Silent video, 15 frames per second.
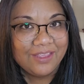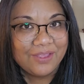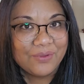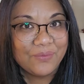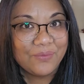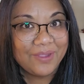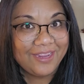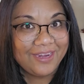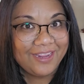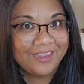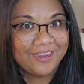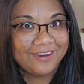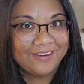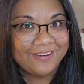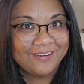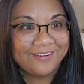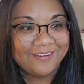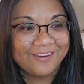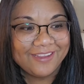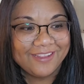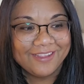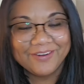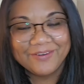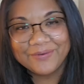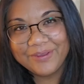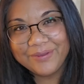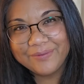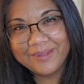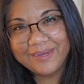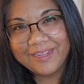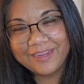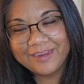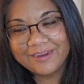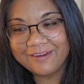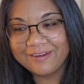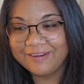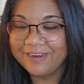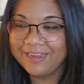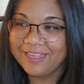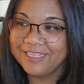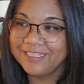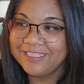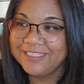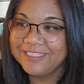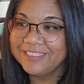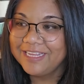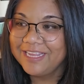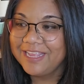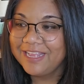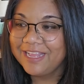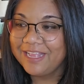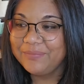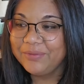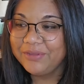white hair, growing white hair. And I'm